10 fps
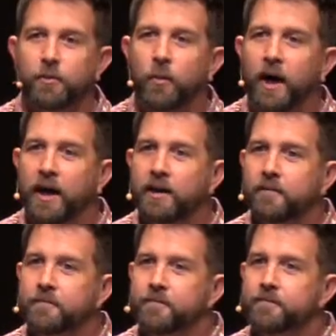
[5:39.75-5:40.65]
Why?
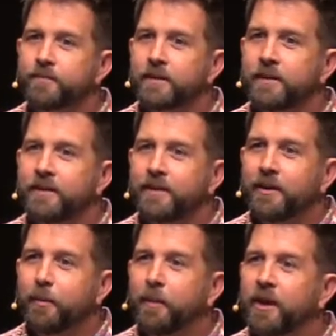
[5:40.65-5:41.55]

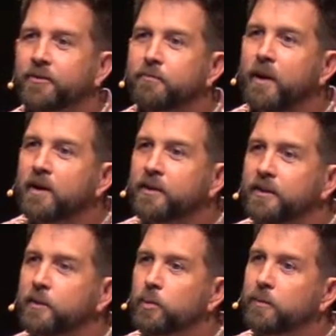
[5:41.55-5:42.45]
Because among
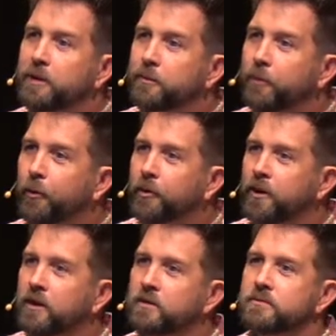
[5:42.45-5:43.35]
them would be the
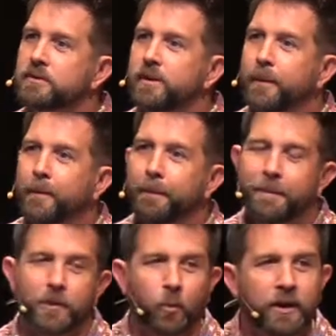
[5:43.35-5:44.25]
poor,
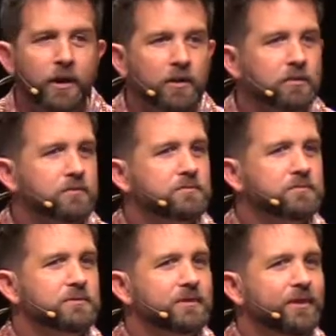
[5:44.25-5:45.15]
the widow,
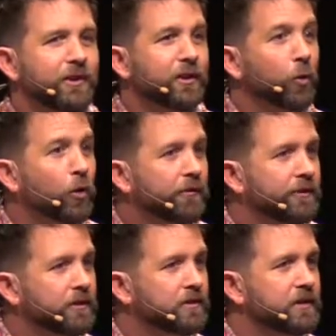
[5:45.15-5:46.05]
the
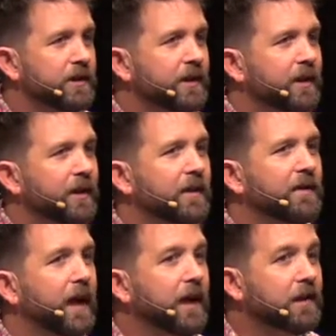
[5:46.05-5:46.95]
orphan, and
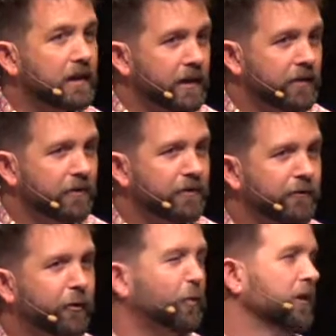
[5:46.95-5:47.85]
the alien,
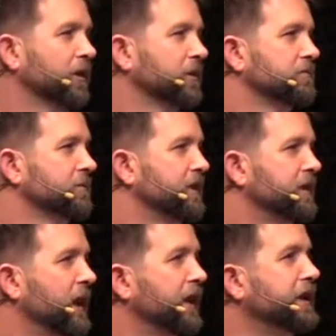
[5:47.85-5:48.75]
foreigner,
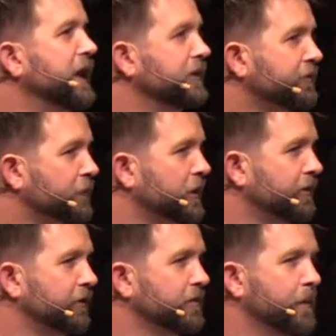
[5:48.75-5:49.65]
non-native person.